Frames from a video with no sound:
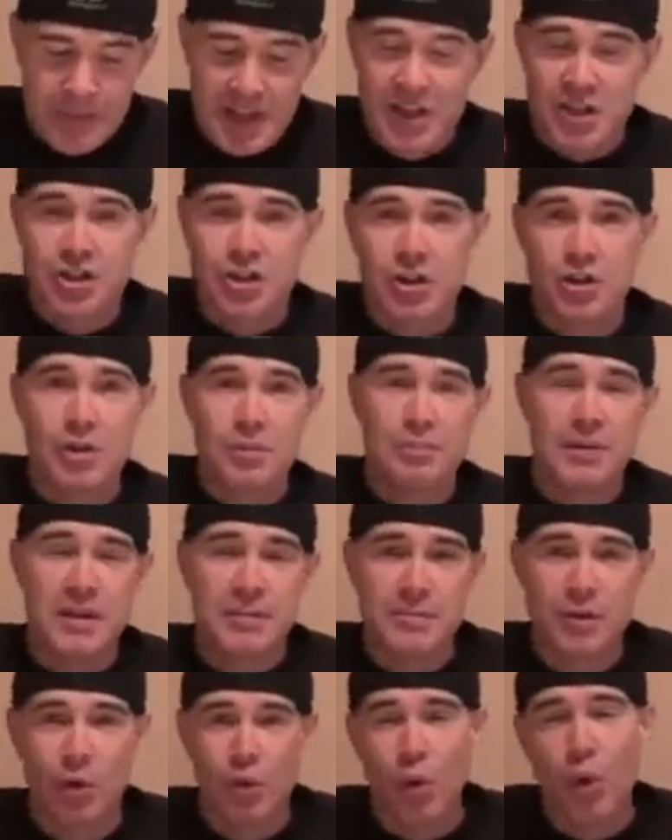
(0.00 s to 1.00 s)
Minnesota
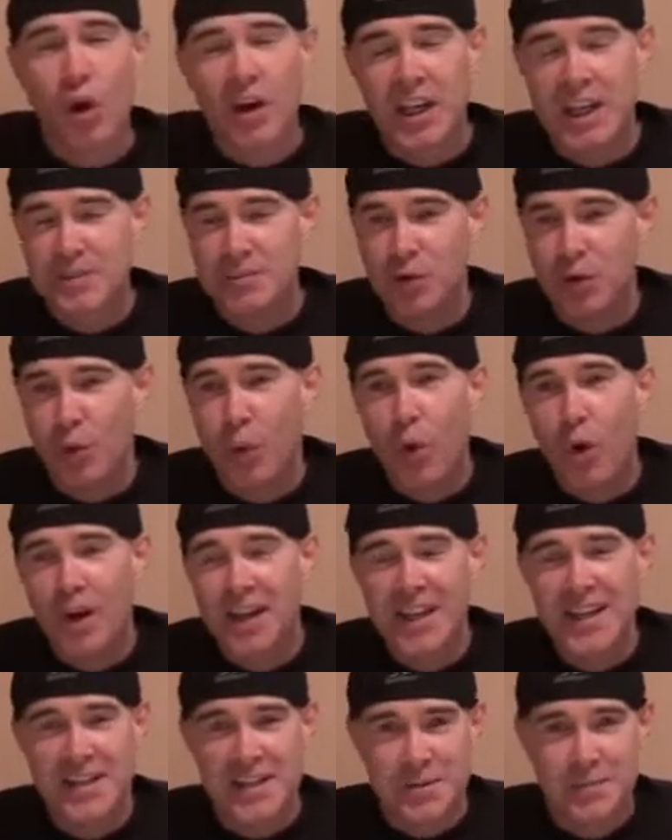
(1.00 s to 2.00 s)
beat Milwaukee.
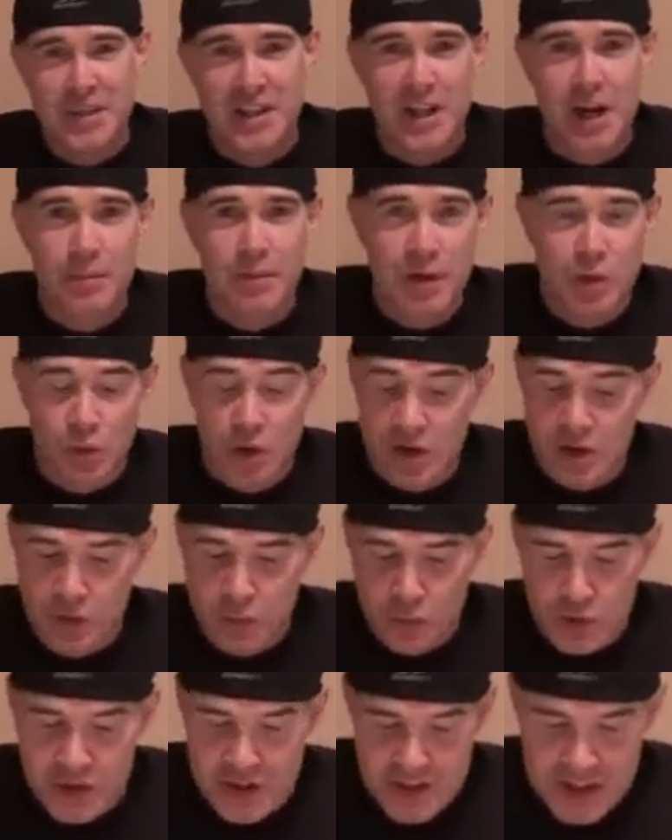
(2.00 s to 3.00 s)
Milwaukee is becoming one of the
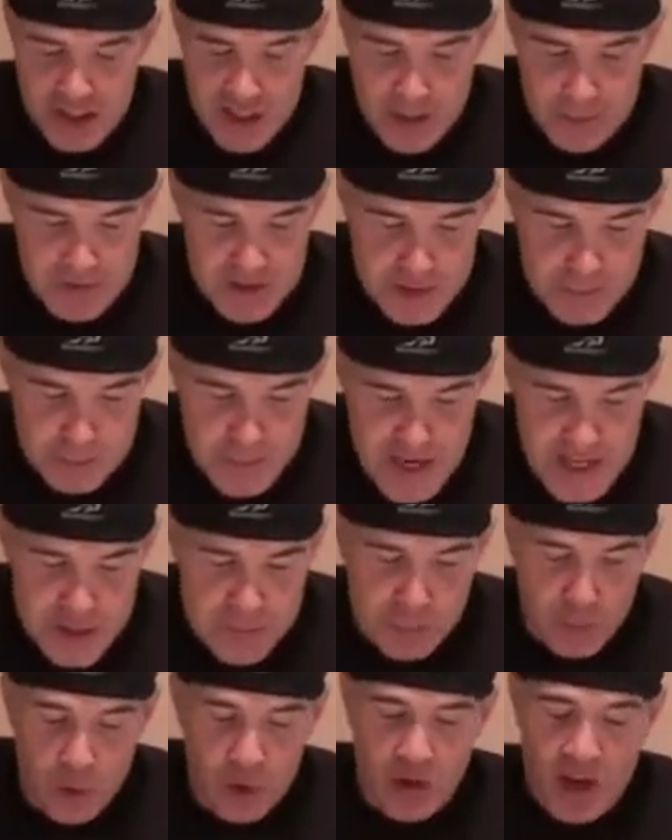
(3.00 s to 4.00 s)
worst teams in
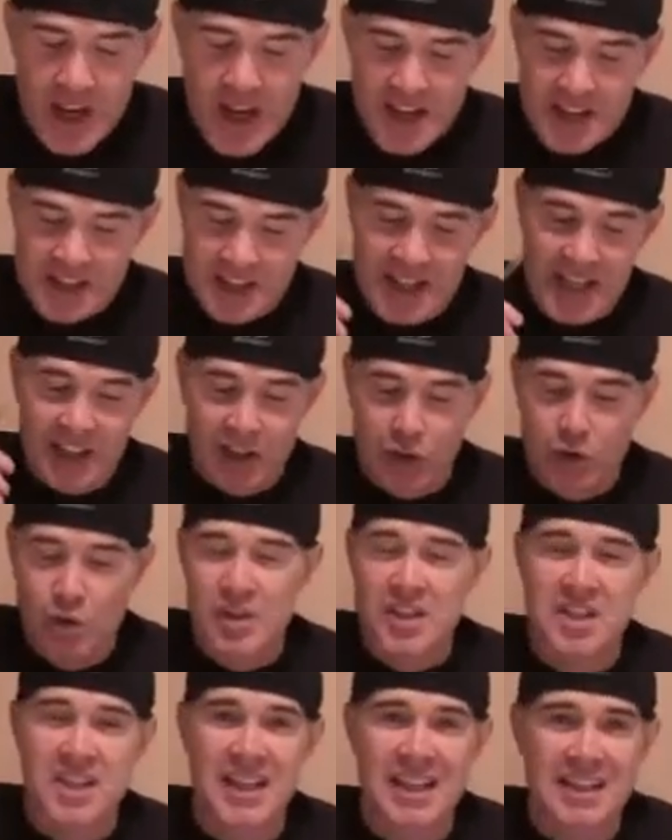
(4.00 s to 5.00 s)
baseball. St.
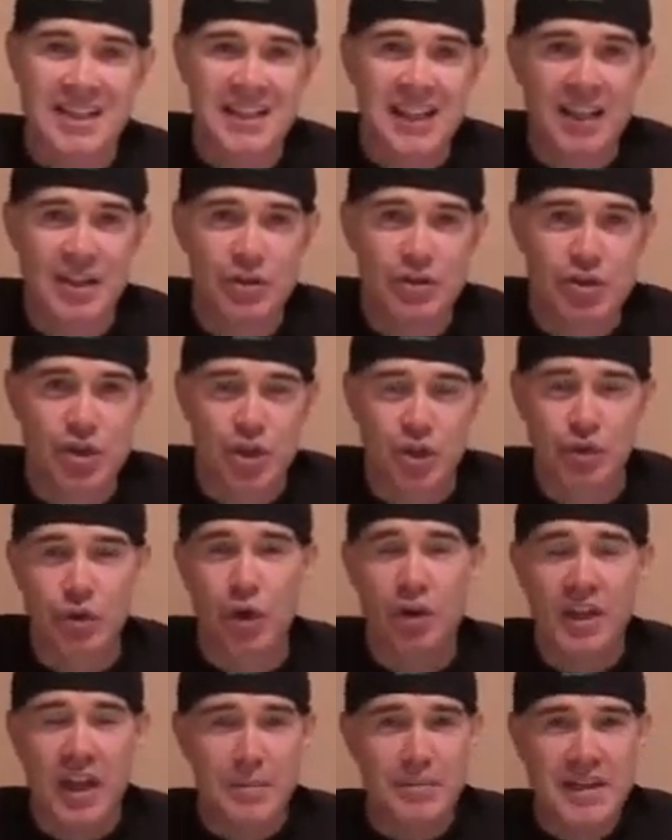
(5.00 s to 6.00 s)
Louis continues to
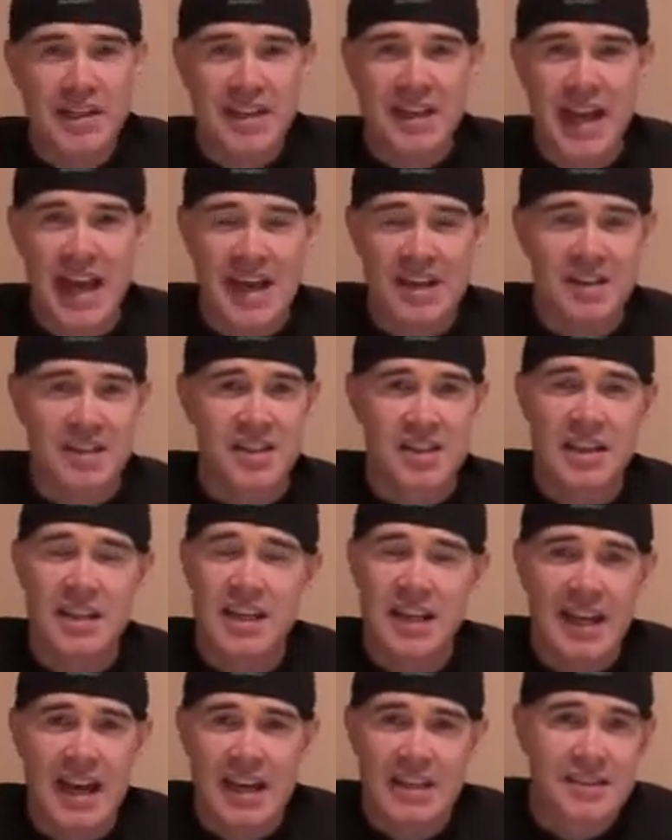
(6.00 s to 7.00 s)
roll. They beat Kansas
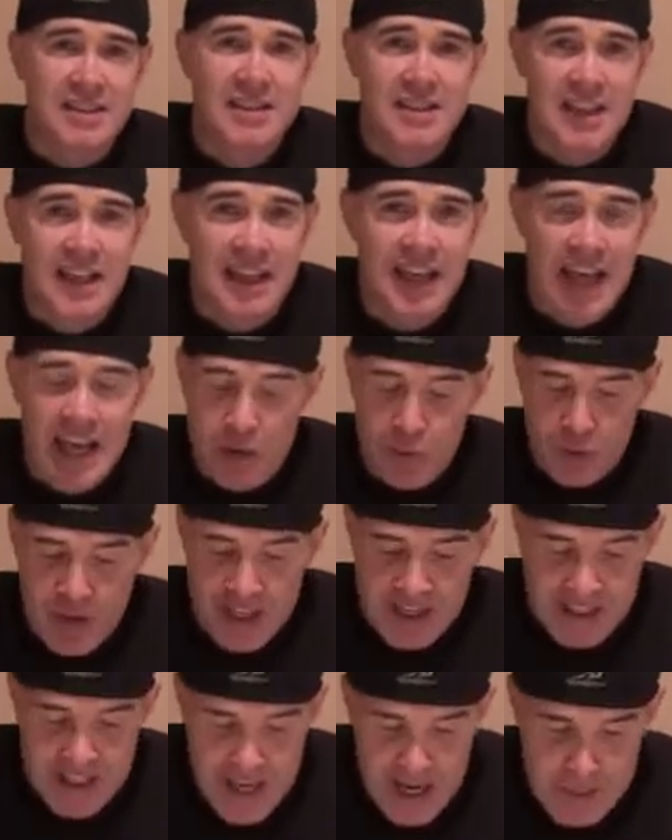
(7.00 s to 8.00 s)
City. Kansas City can't
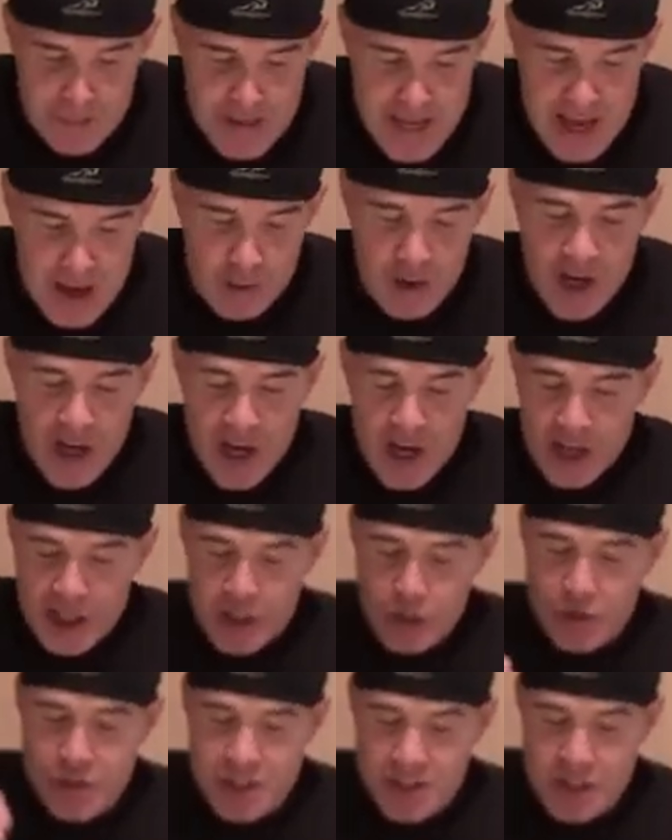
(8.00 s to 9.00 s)
win a game now.
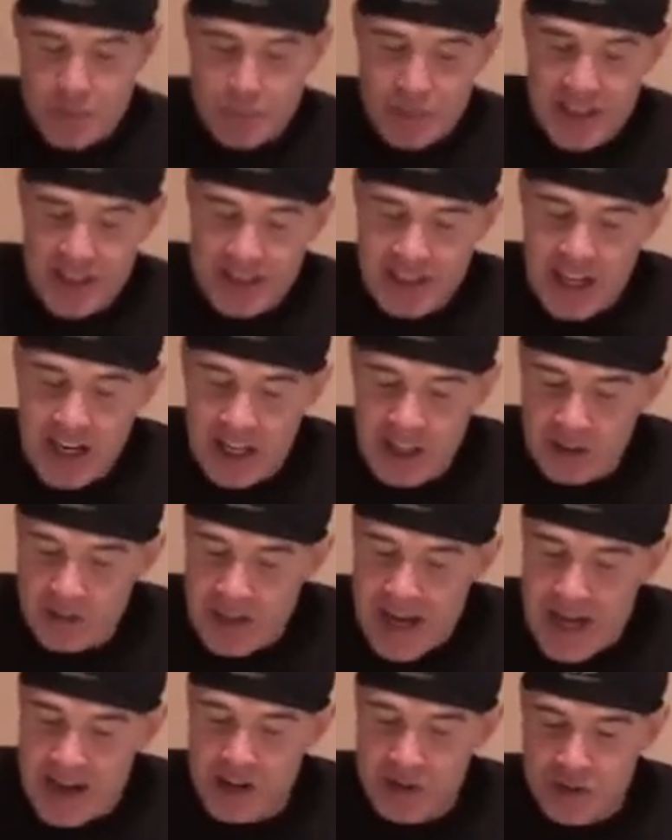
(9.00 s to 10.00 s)
Houston beat
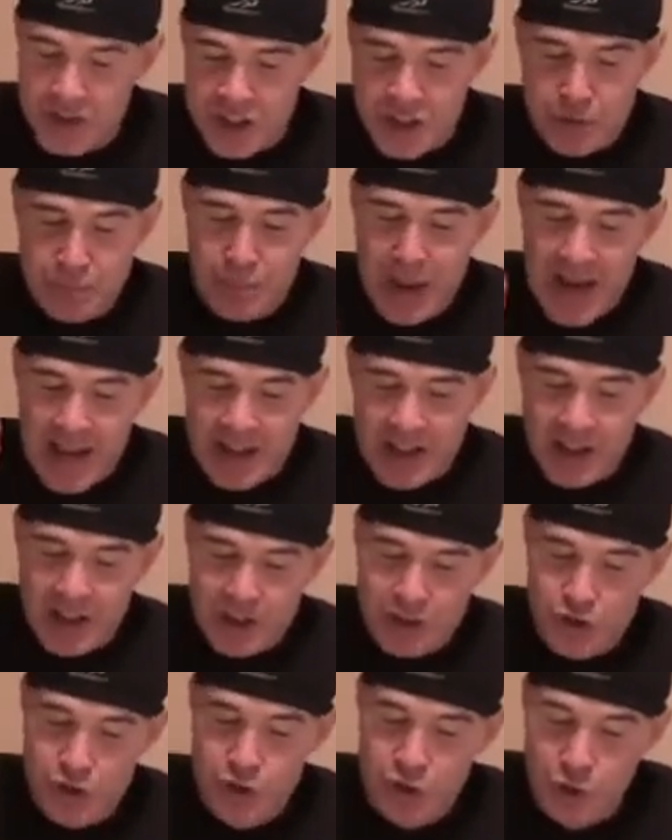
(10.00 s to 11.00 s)
Colorado despite
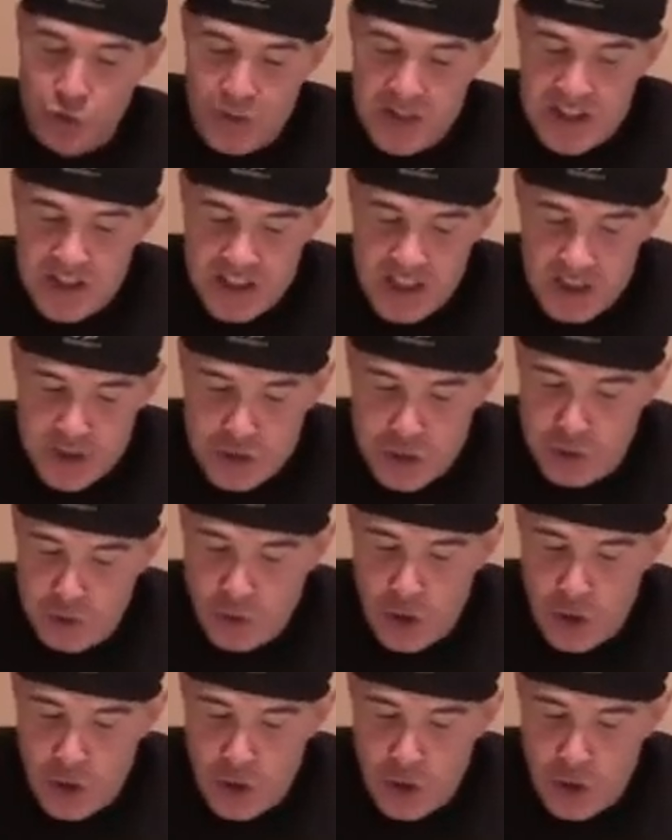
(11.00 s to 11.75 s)
Tulowitzki's